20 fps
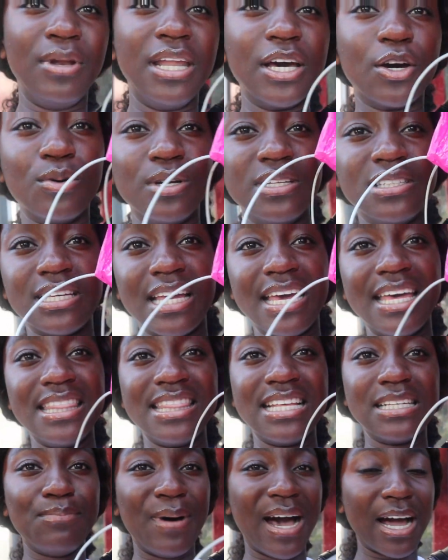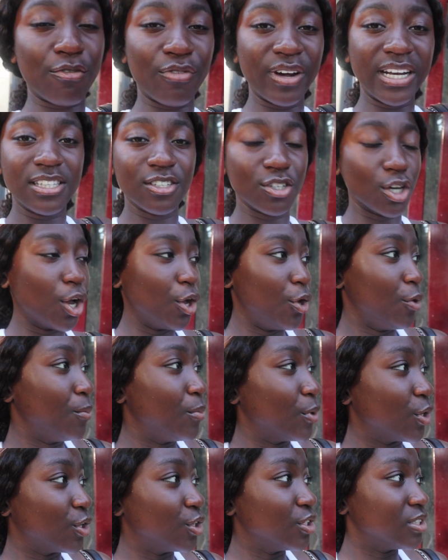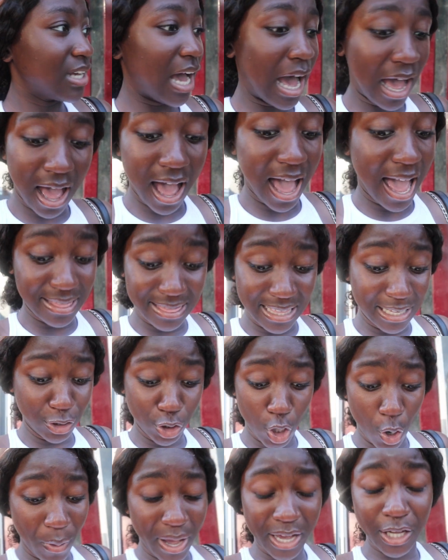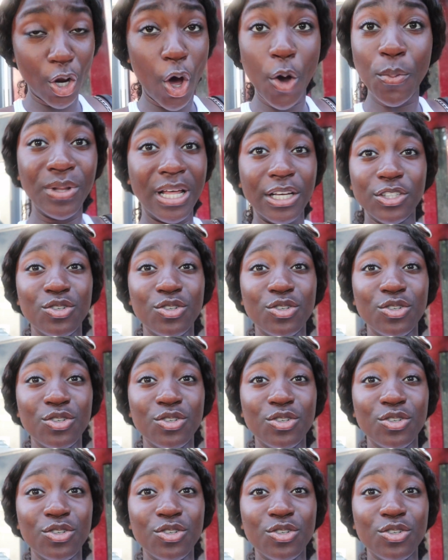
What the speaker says: liquids in this bag ready to go, because there's no way I can open that